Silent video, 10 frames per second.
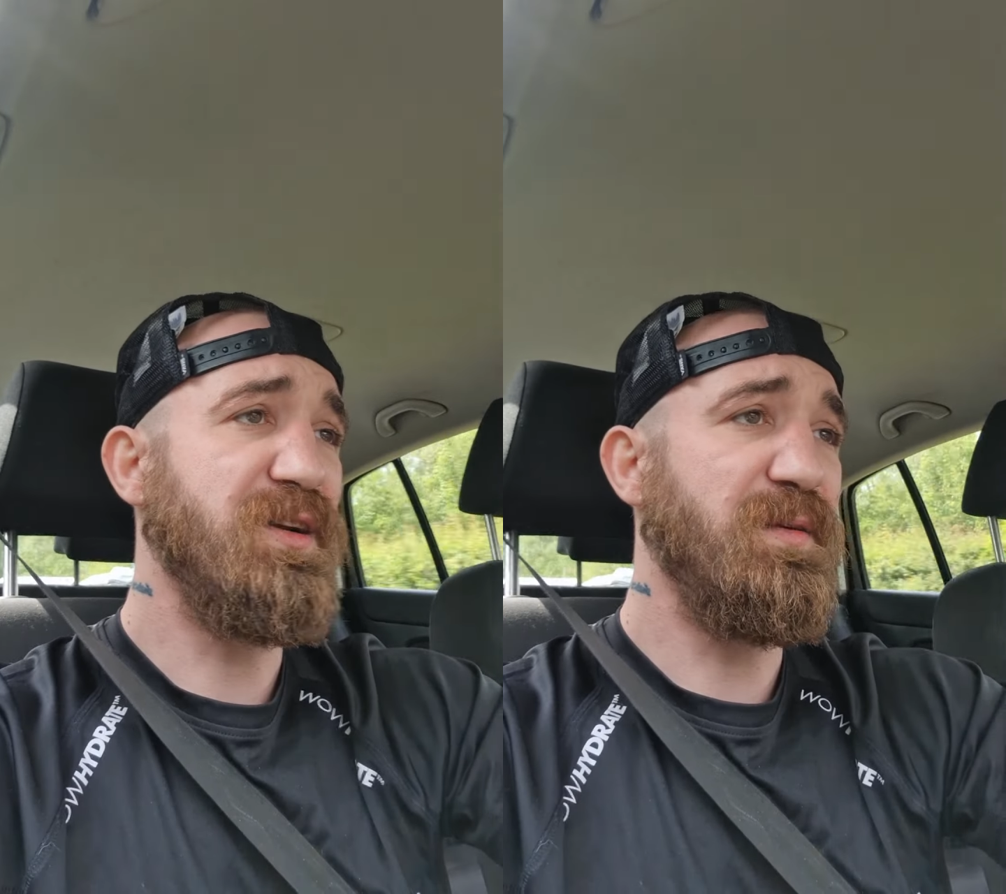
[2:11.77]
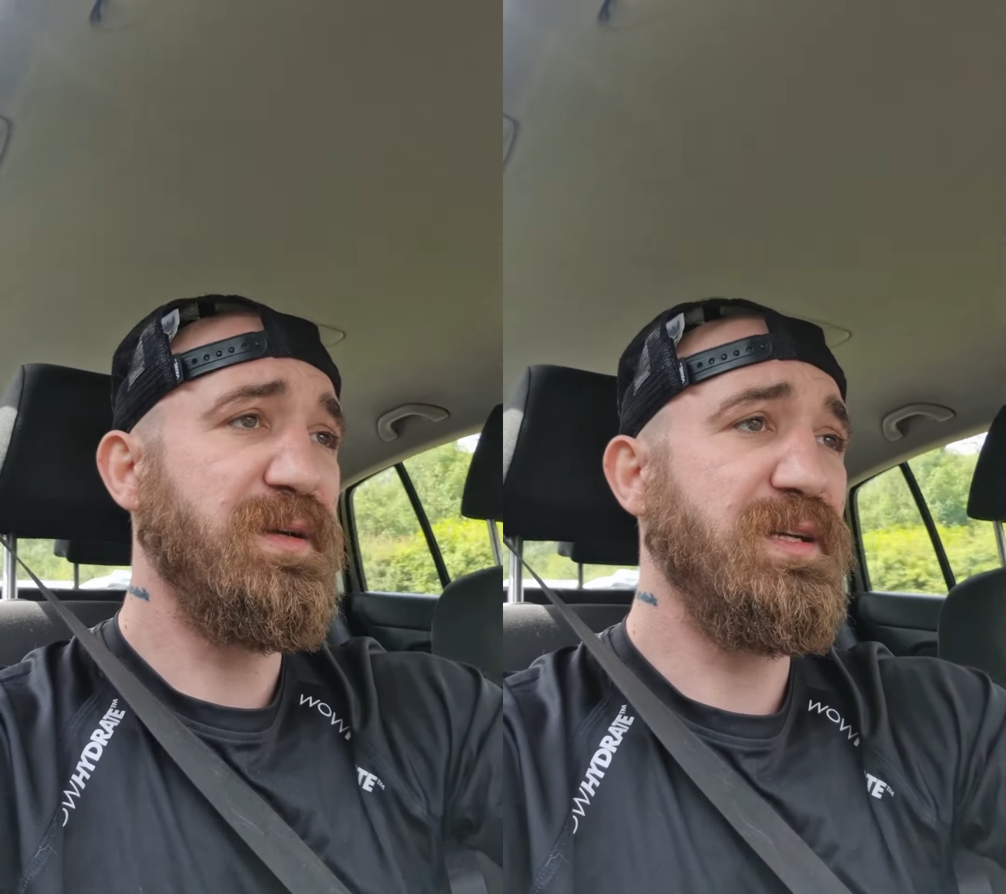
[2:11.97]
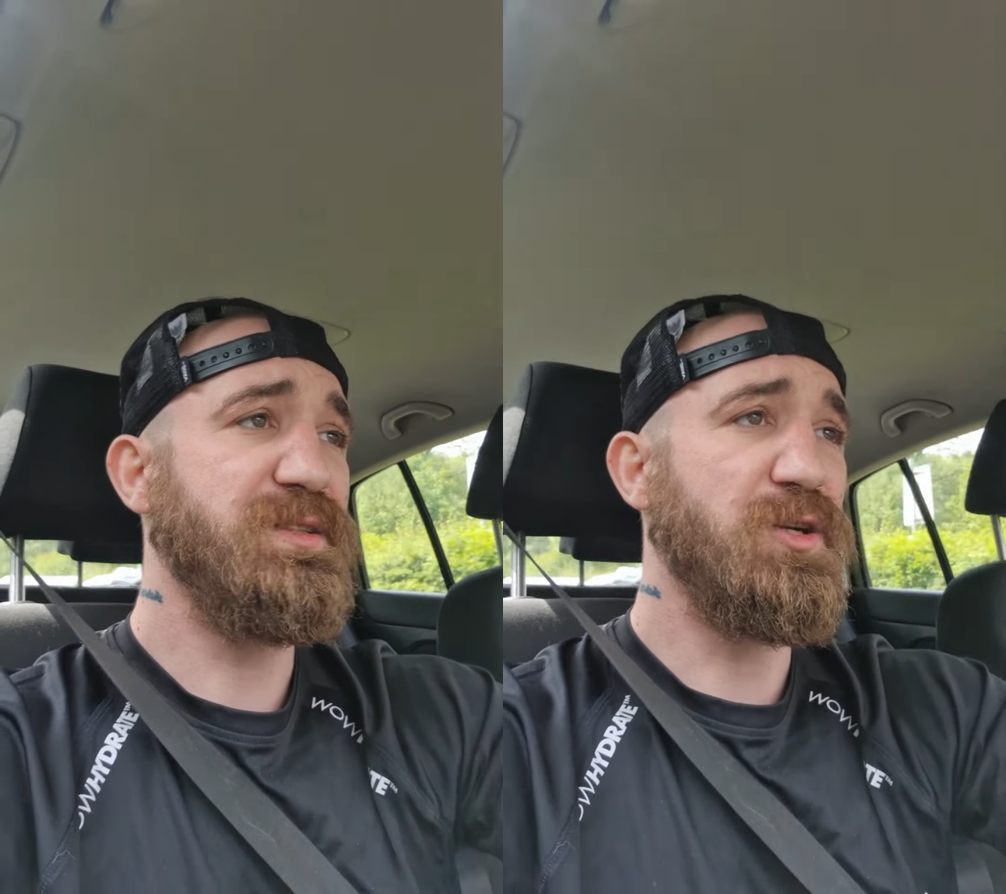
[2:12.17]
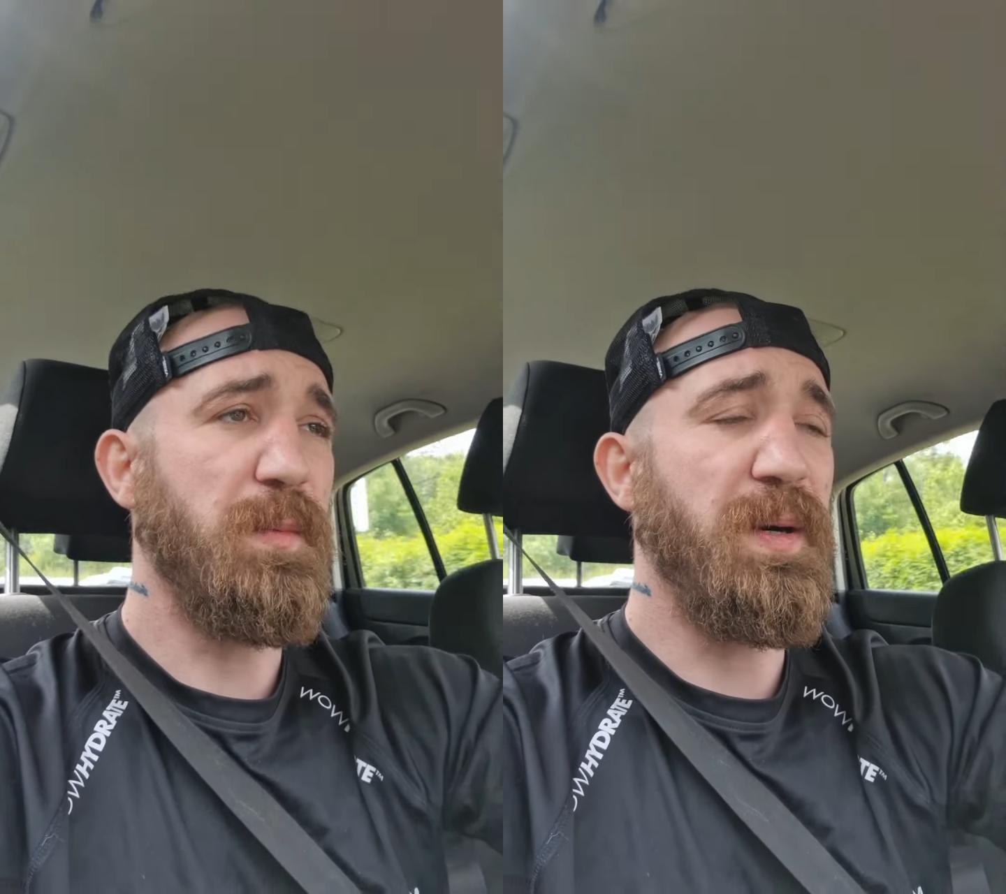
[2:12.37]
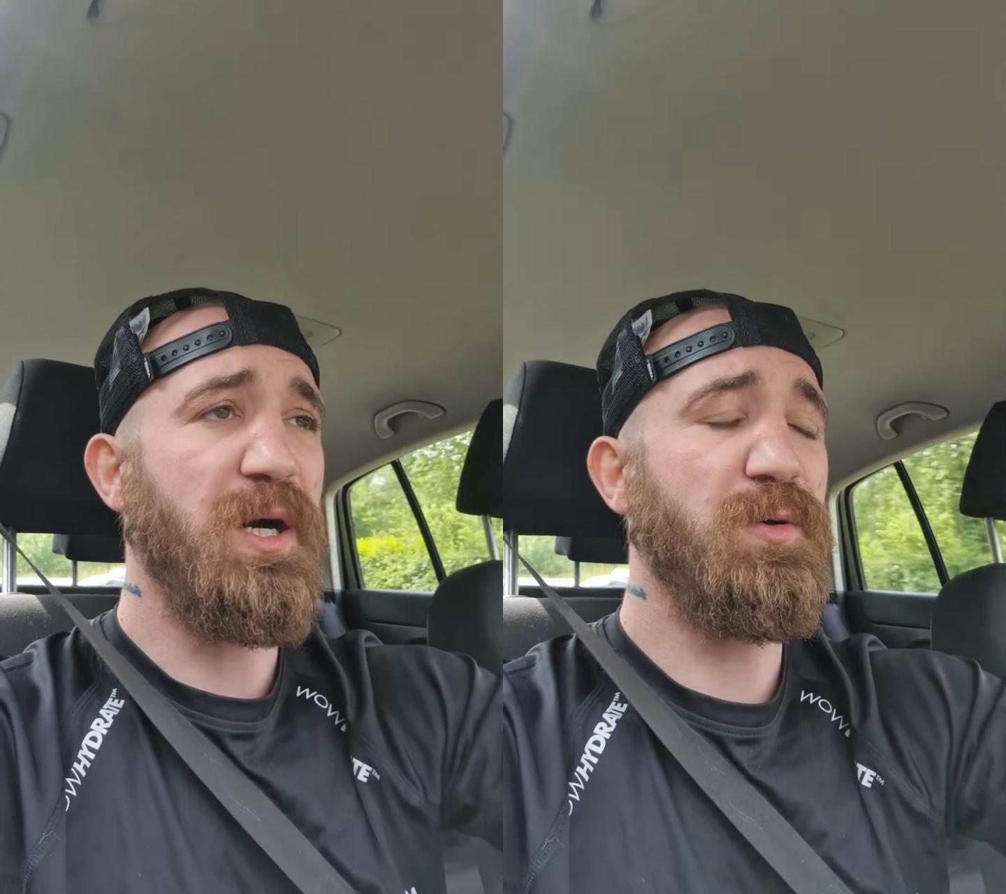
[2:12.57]
you know what I mean? He's
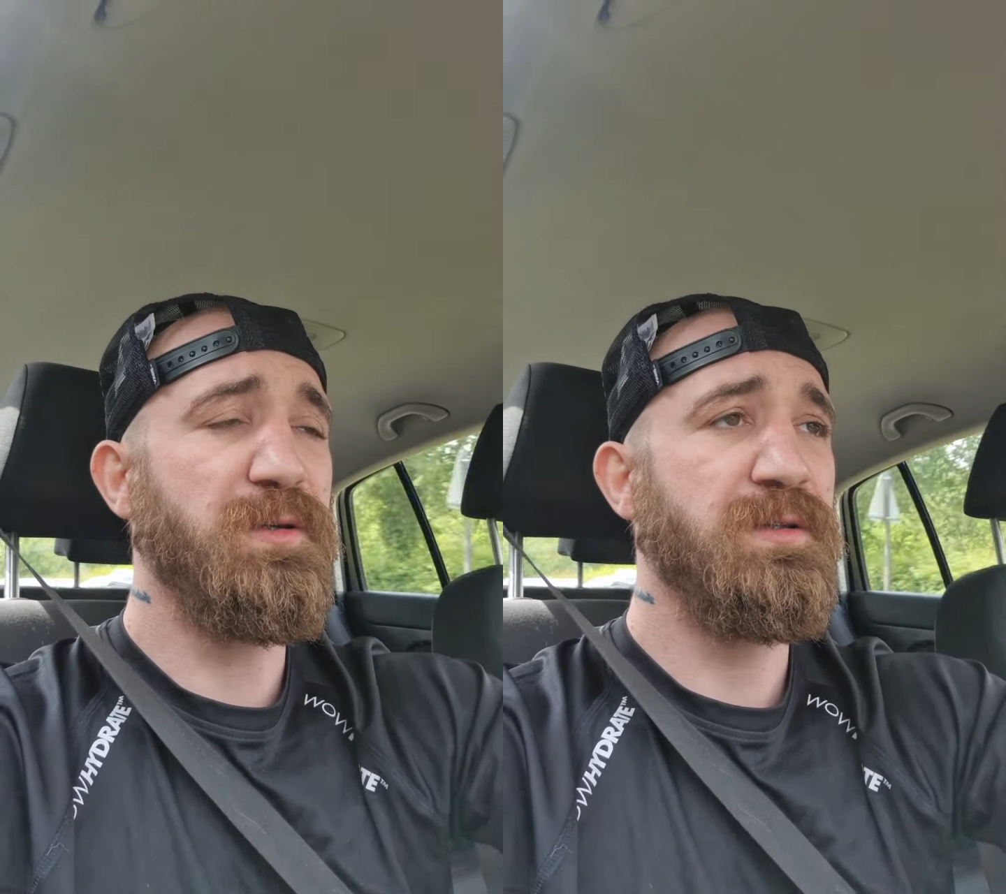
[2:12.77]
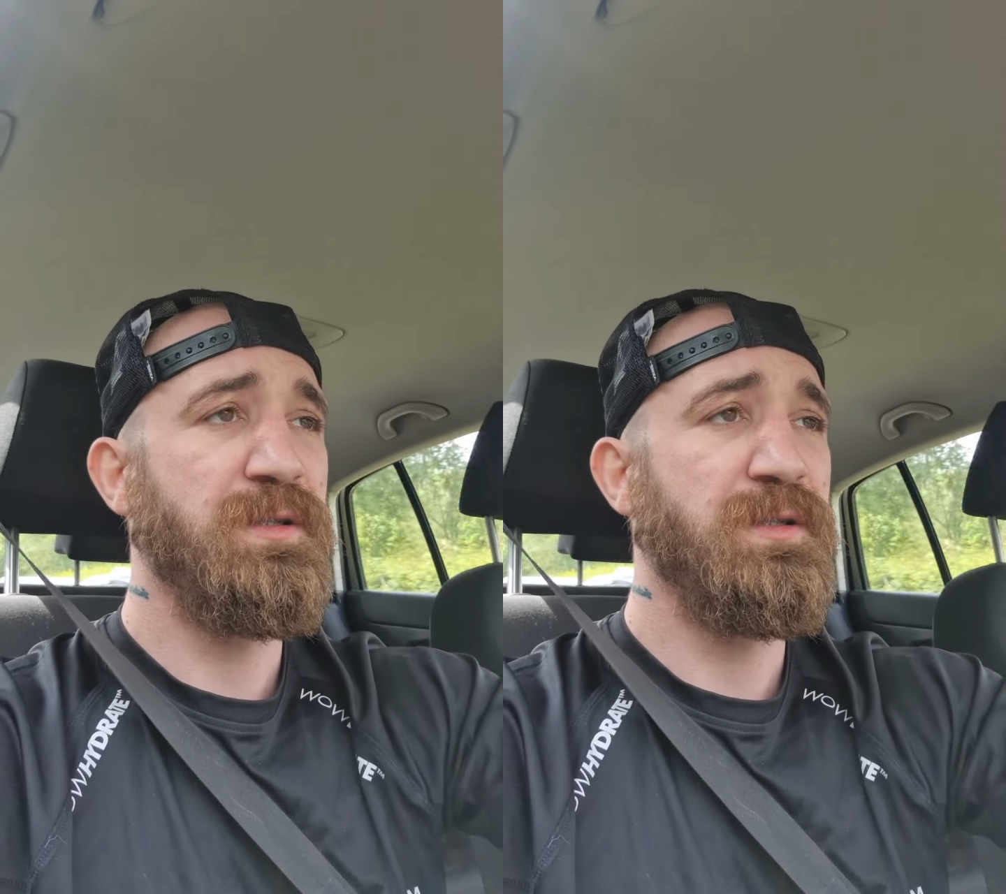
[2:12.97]
got power.